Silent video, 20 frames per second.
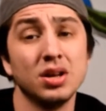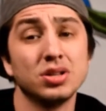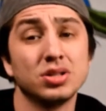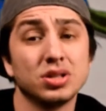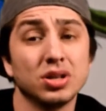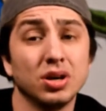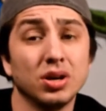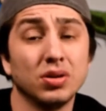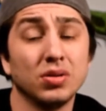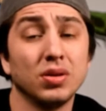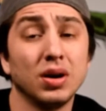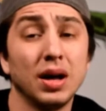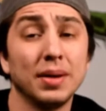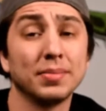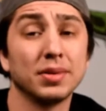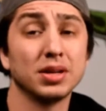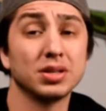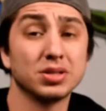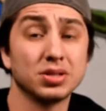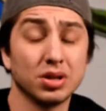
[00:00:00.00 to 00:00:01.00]
So I'm
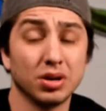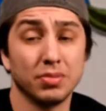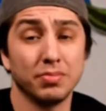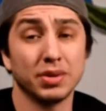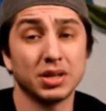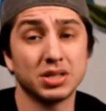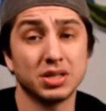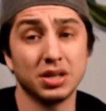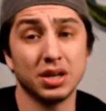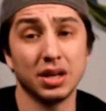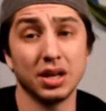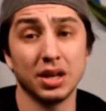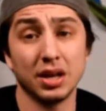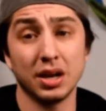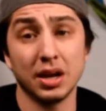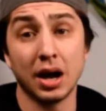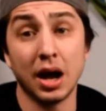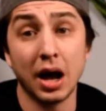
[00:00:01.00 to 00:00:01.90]
going to start mixing in.